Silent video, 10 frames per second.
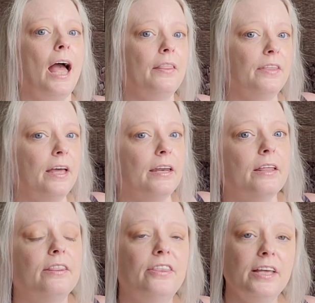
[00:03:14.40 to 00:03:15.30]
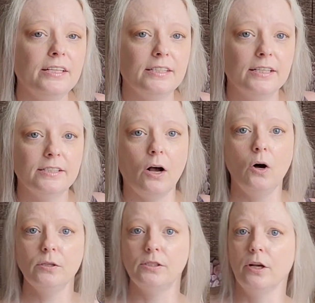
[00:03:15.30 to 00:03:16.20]
And then this is
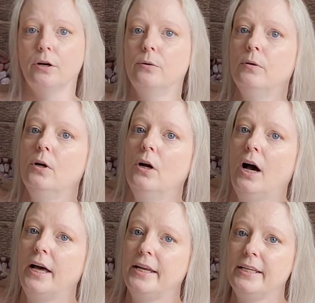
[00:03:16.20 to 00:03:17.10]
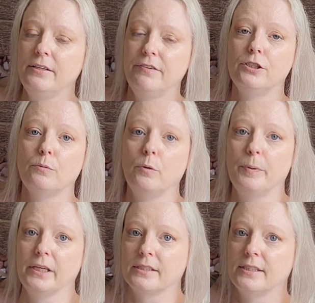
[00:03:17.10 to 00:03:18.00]
also an individual
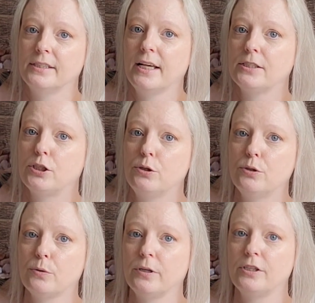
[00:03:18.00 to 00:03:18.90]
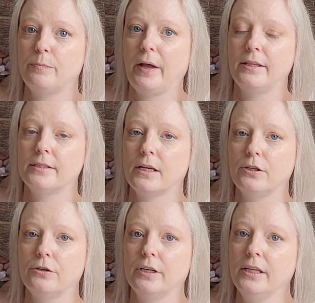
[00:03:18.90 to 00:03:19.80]
piece. This has two storage bins
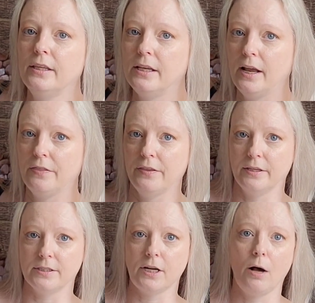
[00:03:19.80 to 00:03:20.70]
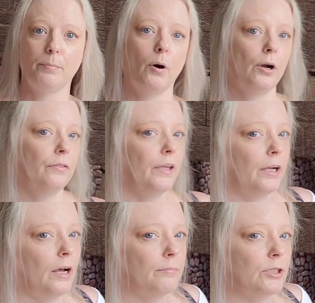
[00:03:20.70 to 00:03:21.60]
underneath it, and then this top part
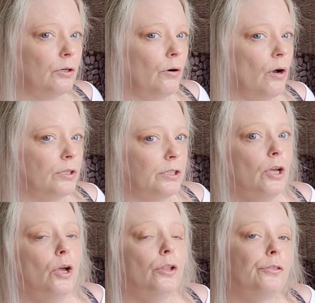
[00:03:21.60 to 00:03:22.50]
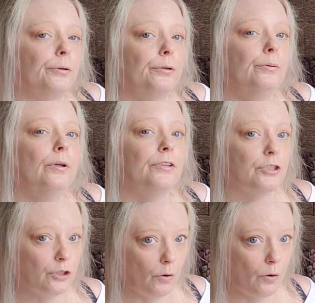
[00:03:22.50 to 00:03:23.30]
that comes across through the